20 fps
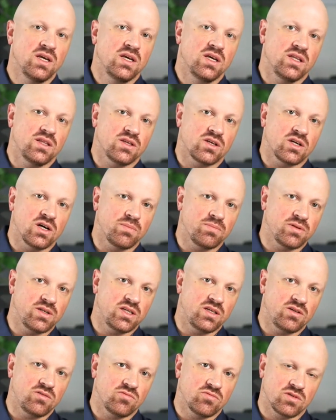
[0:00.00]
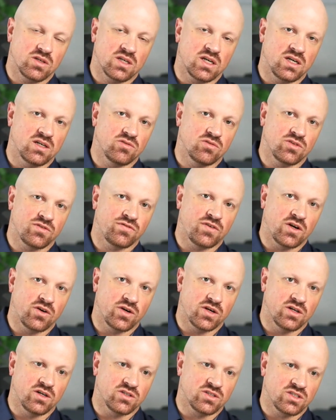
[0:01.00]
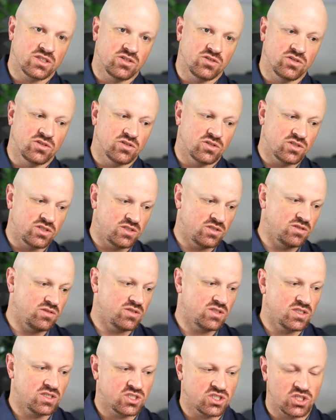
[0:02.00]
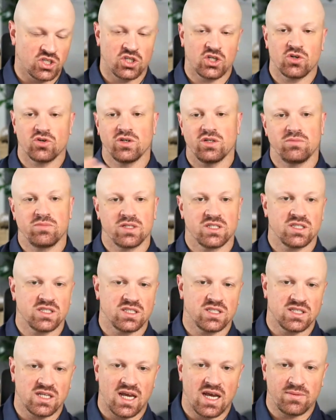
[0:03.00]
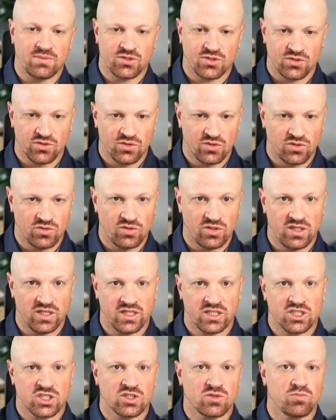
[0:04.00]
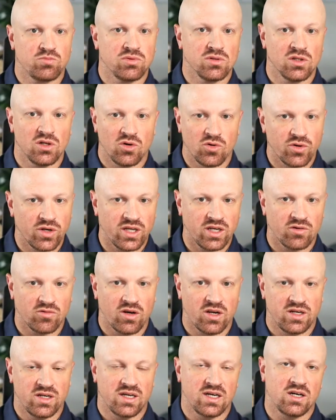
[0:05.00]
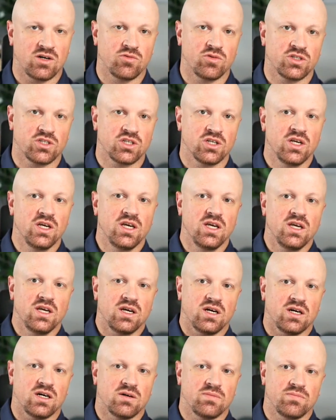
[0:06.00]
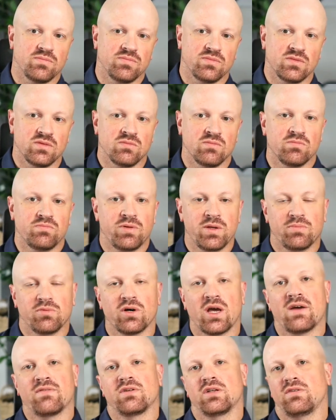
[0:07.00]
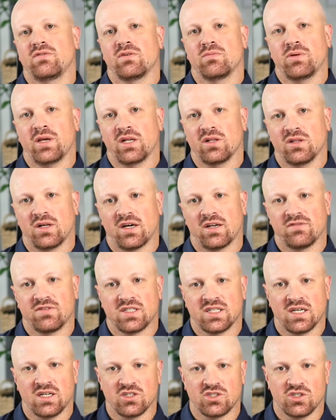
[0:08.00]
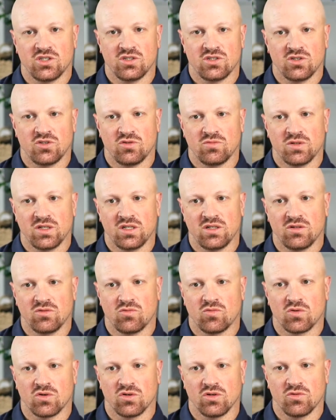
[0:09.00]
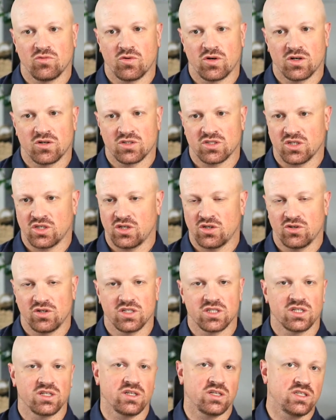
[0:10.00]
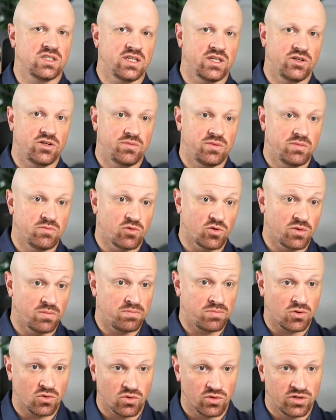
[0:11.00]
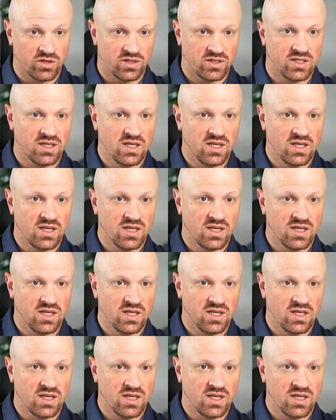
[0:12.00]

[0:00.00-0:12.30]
The company kind of was firing on all cylinders. And the security business is absolutely exploding right now, which people haven't even paid a lot of attention to. But in a world where security is going to continue to be more important,